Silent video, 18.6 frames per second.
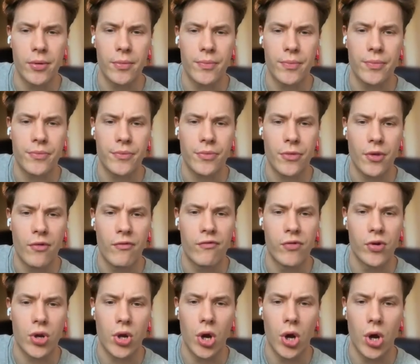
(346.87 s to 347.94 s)
right here
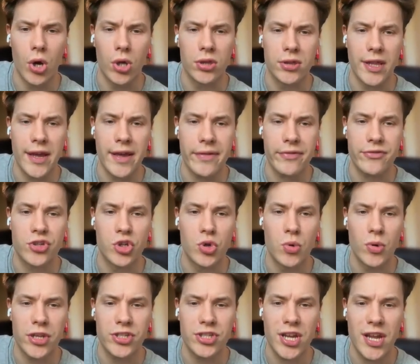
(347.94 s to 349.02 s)
for call
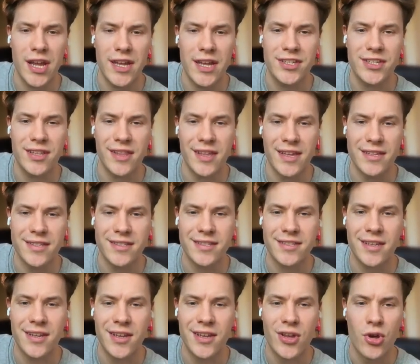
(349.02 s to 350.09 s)
length. So you want to change
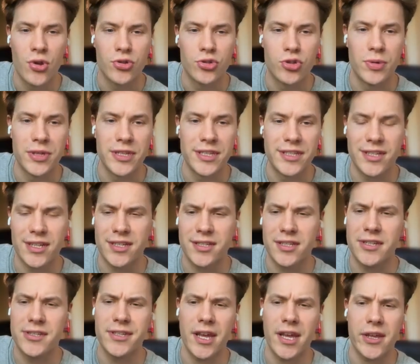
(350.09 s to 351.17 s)
this to be
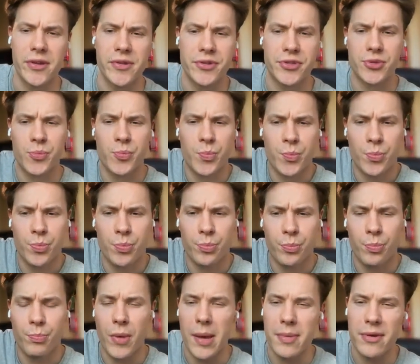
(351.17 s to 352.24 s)
60 seconds,
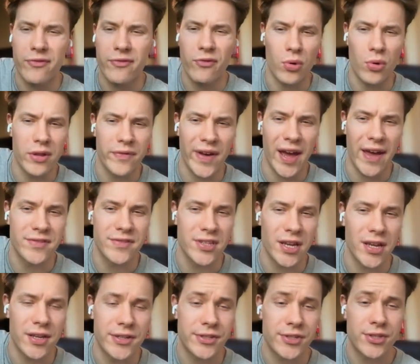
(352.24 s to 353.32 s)
maybe
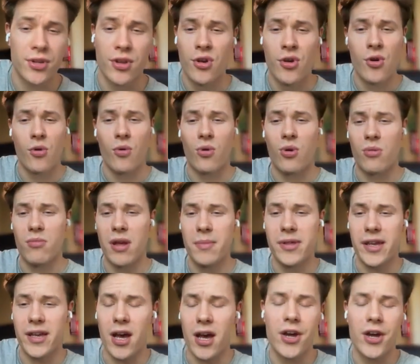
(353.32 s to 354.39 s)
45 seconds, or
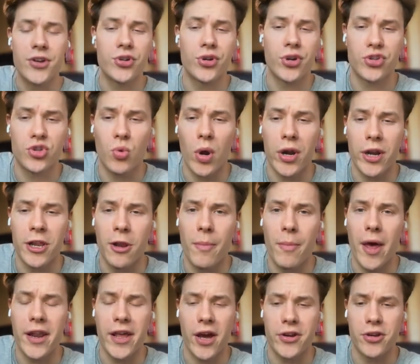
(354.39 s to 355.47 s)
maybe like
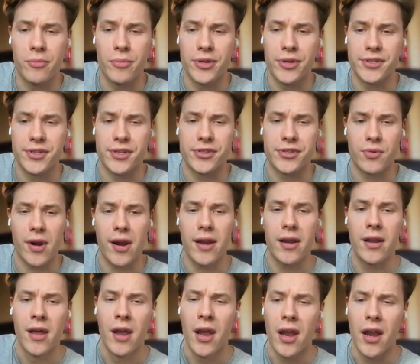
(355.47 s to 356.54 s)
120, depending on your business,
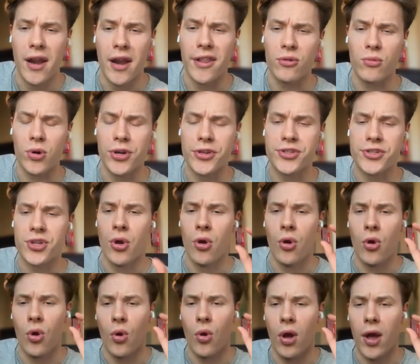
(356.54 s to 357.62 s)
right? In other
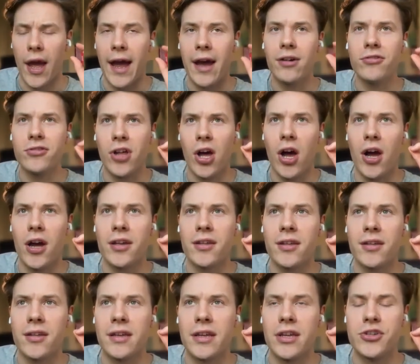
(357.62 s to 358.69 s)
words, how
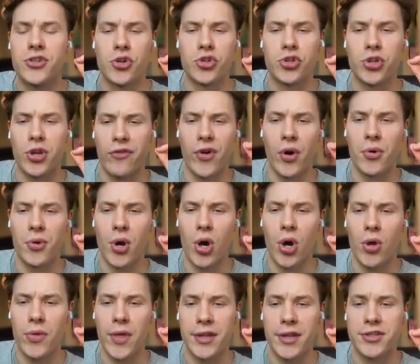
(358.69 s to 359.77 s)
long is usually a
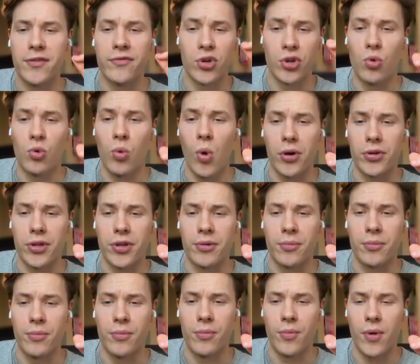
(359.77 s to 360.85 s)
phone call of good
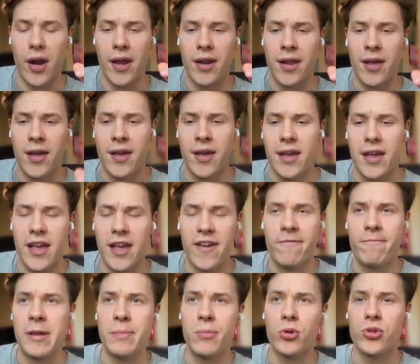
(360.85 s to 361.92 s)
quality, right?
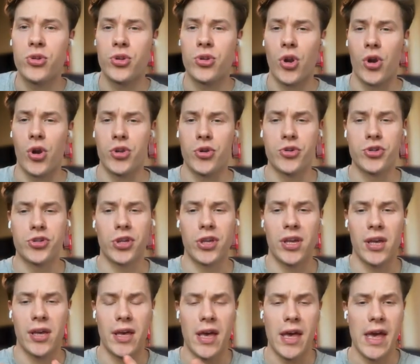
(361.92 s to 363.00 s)
If people are
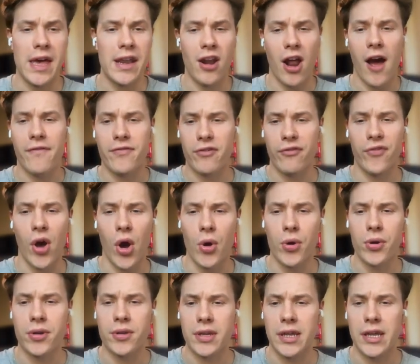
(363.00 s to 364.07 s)
usually in and off the
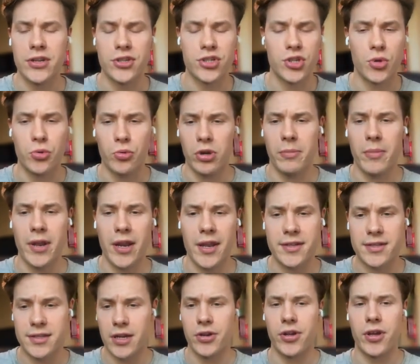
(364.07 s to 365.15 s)
phone in 2-3
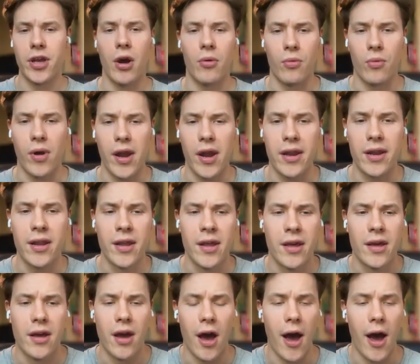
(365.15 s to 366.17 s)
minutes, there you go, right?